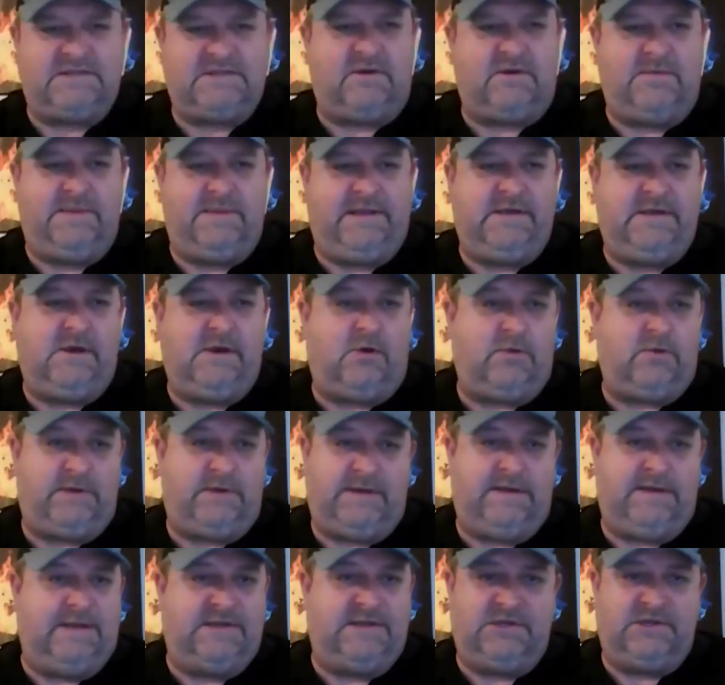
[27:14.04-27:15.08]
going to be
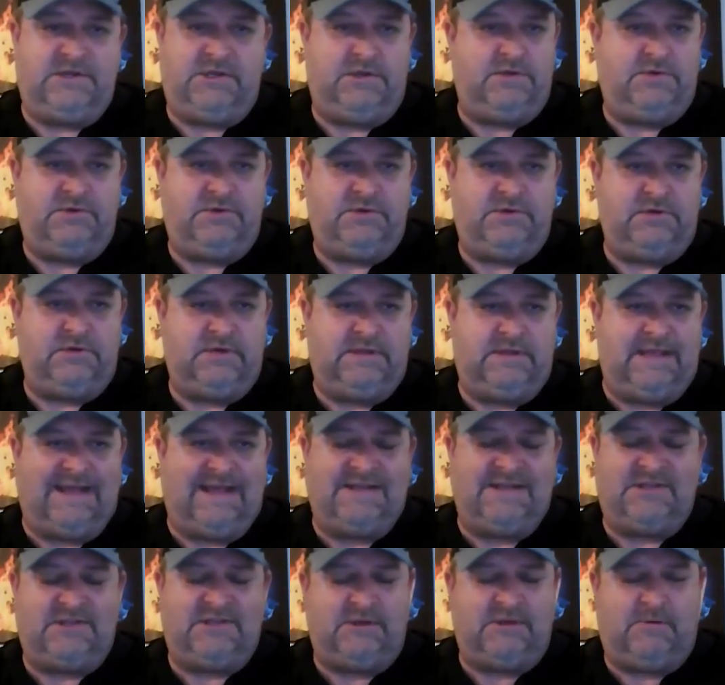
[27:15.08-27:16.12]
golden. It's huge.
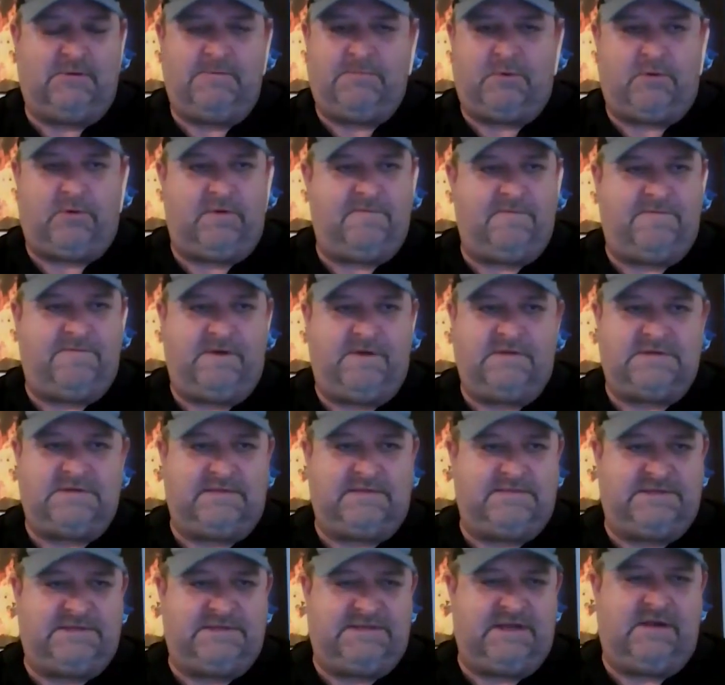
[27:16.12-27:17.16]
That's so important, folks.
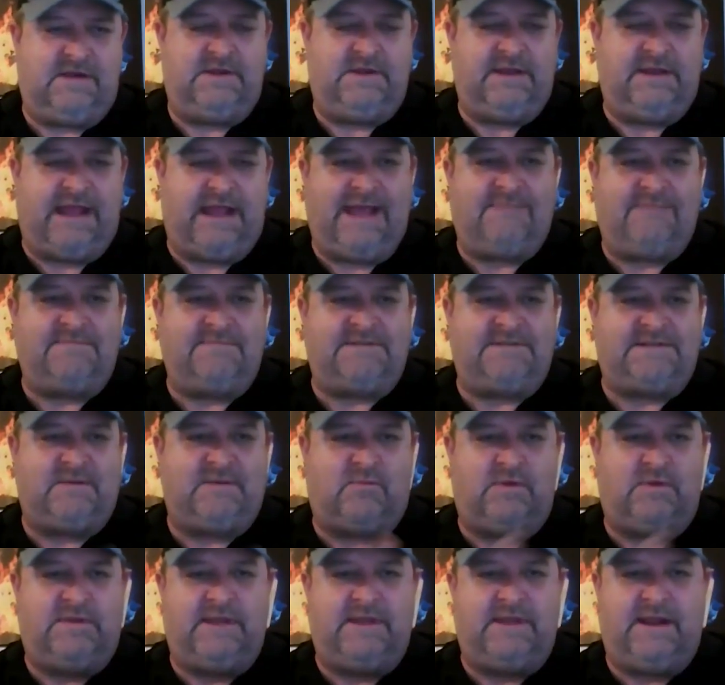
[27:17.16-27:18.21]
I'm telling you, having
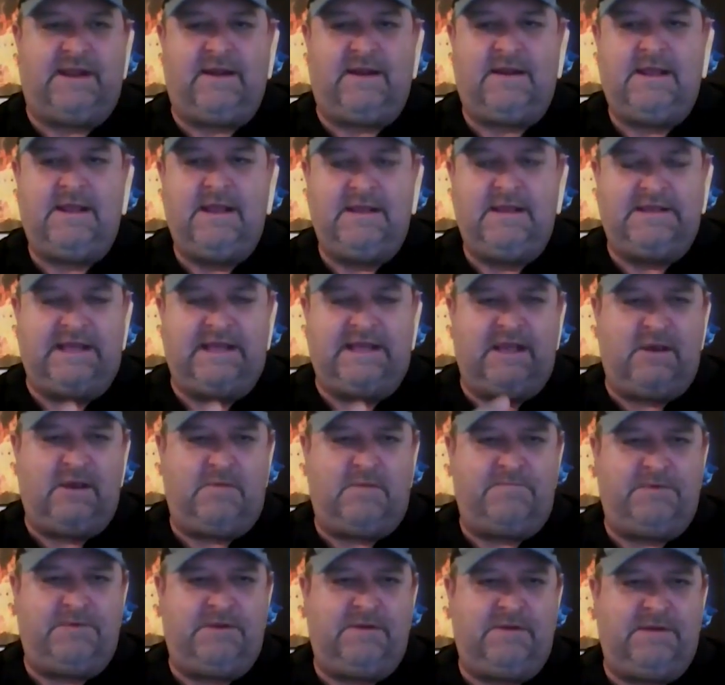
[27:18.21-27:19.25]
someone there to
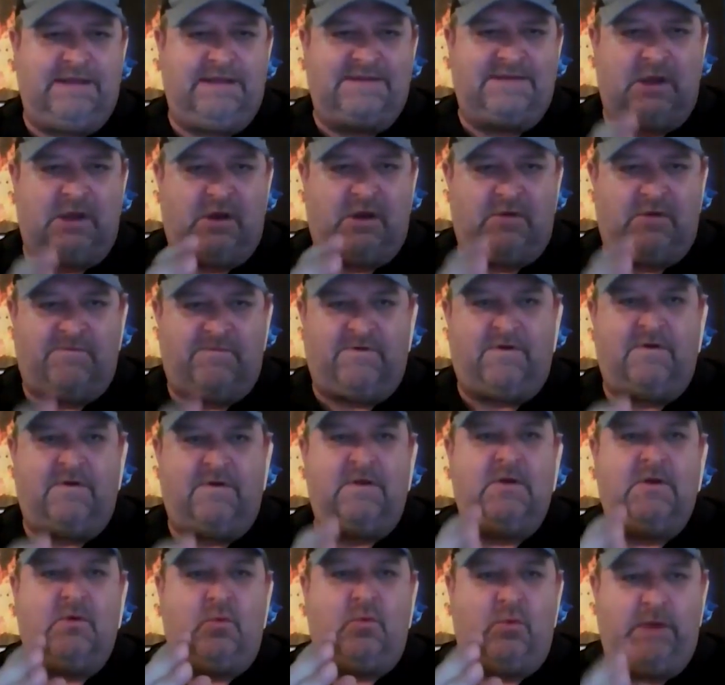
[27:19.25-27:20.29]
help you, it's
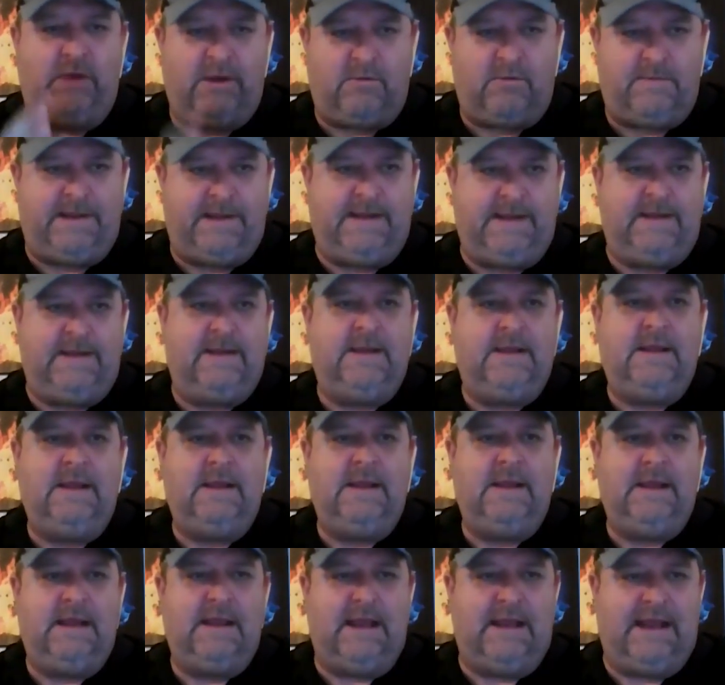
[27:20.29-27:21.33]
overwhelming.
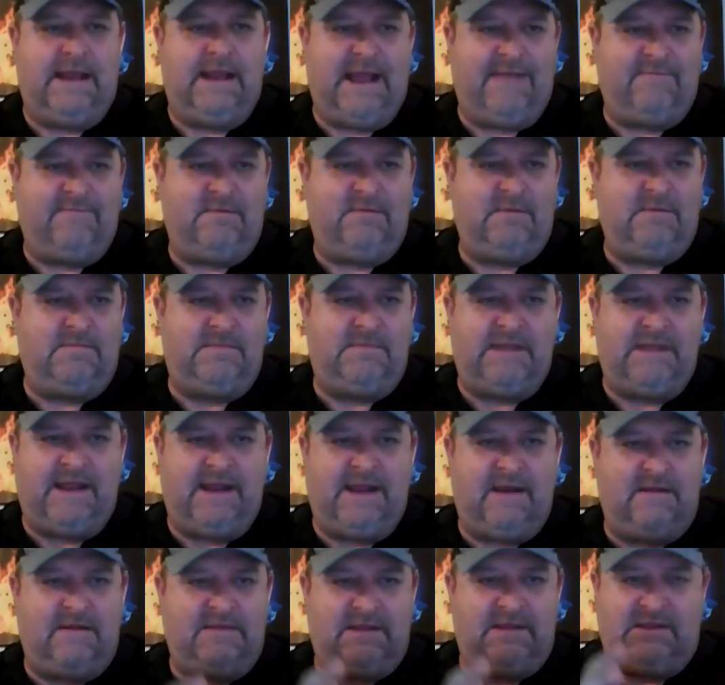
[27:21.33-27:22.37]
And having them
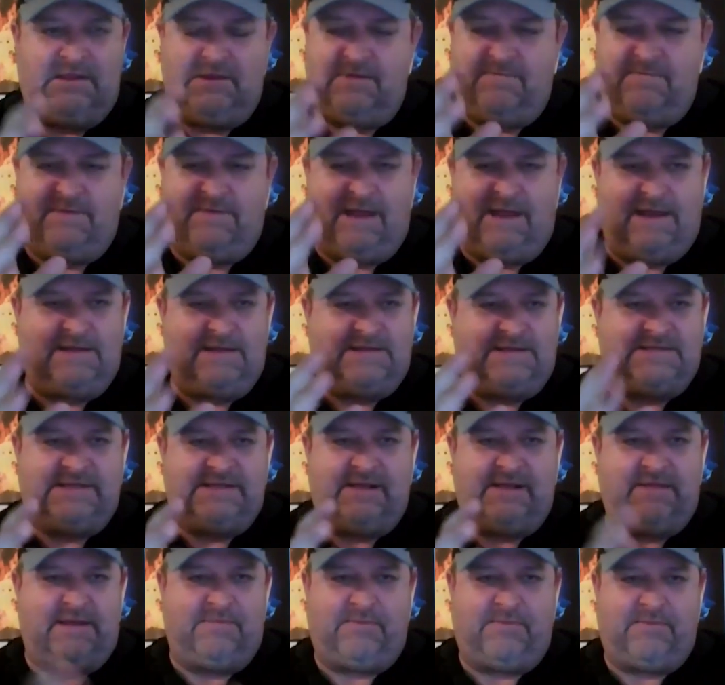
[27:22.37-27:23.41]
there, you've got to
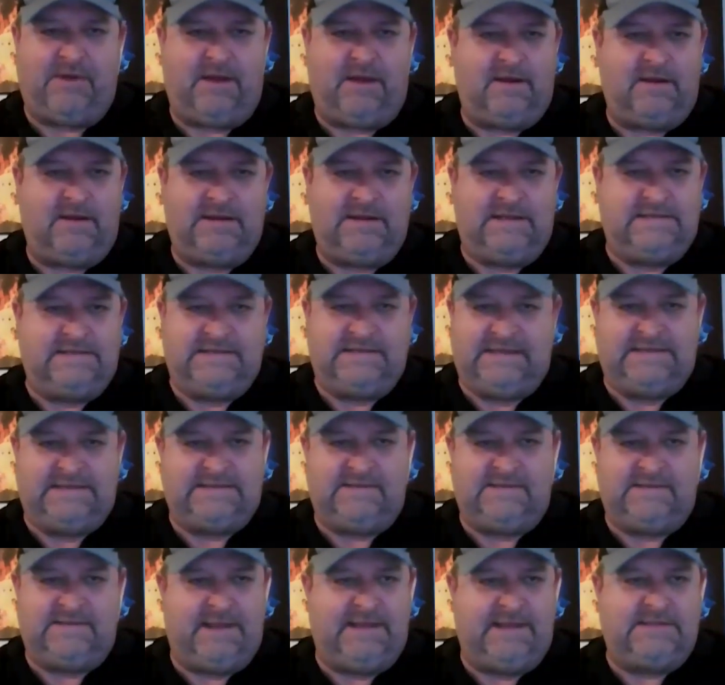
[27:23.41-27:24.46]
sell that product.
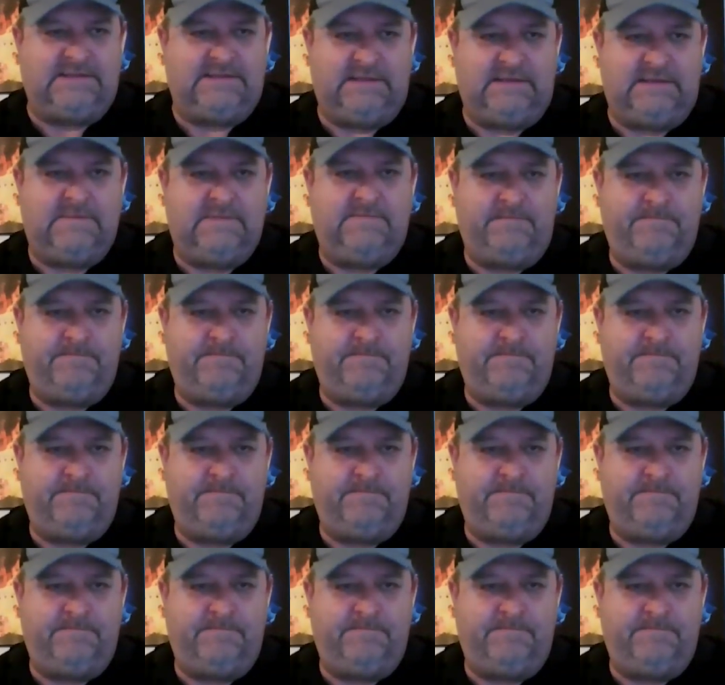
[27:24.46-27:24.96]
It's amazing.